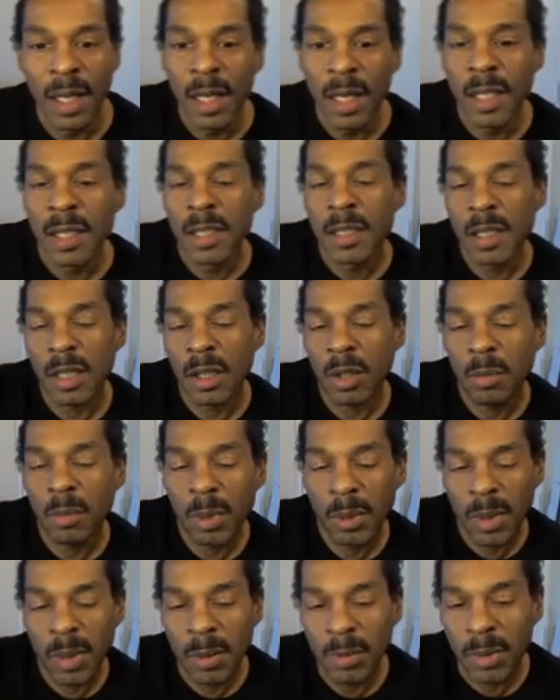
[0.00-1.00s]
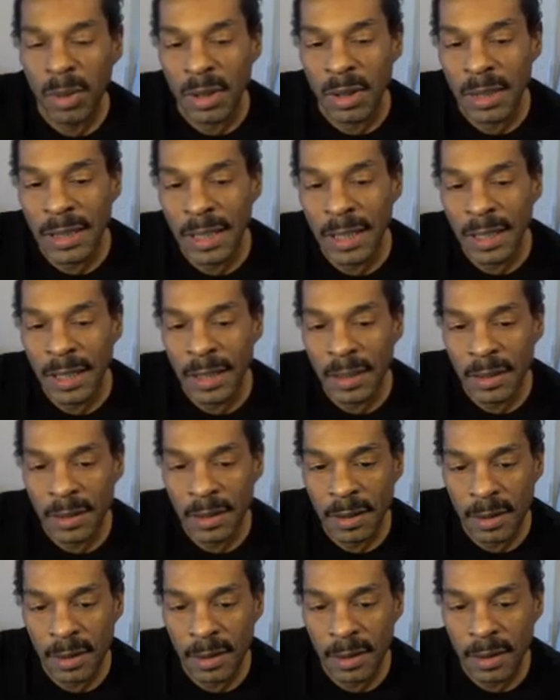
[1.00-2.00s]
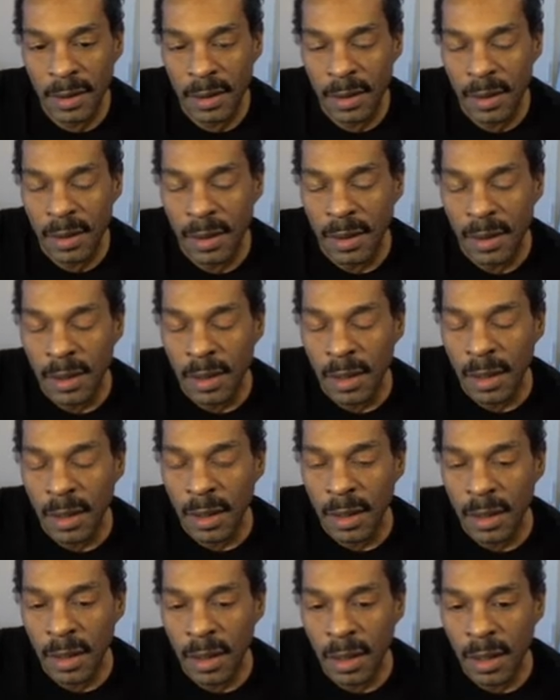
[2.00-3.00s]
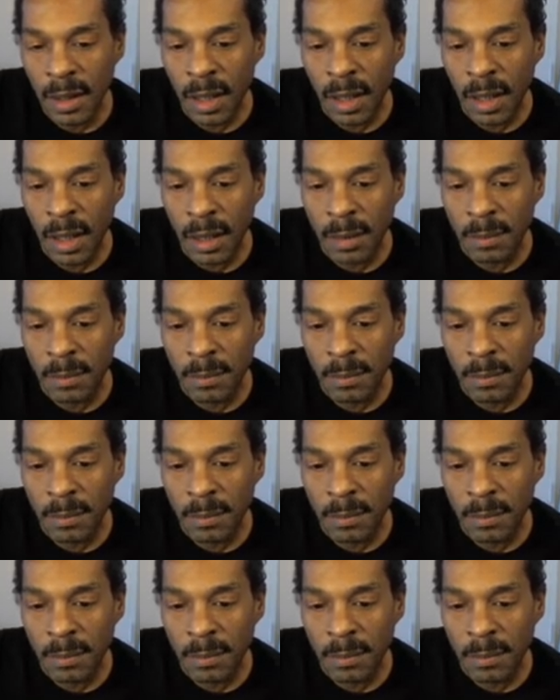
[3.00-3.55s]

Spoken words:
So, but what I'm going to say is the